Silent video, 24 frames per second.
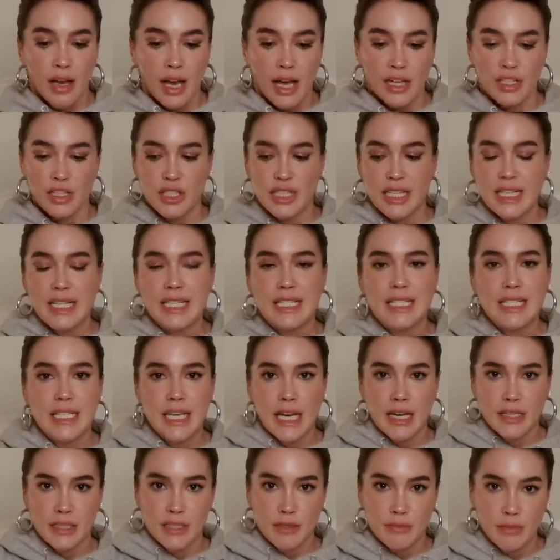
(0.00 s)
I just needed to
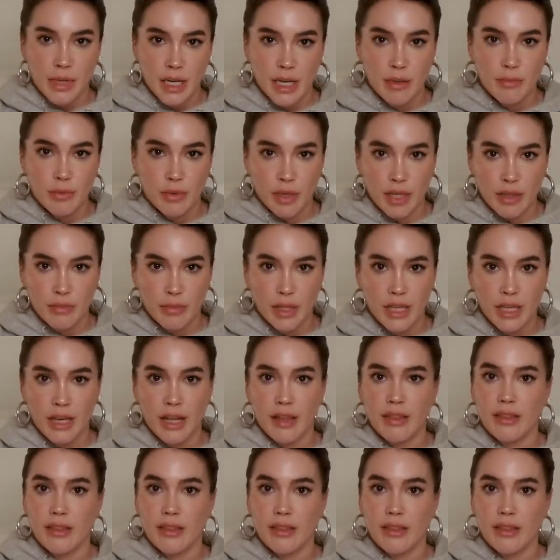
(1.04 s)
get to my appointment.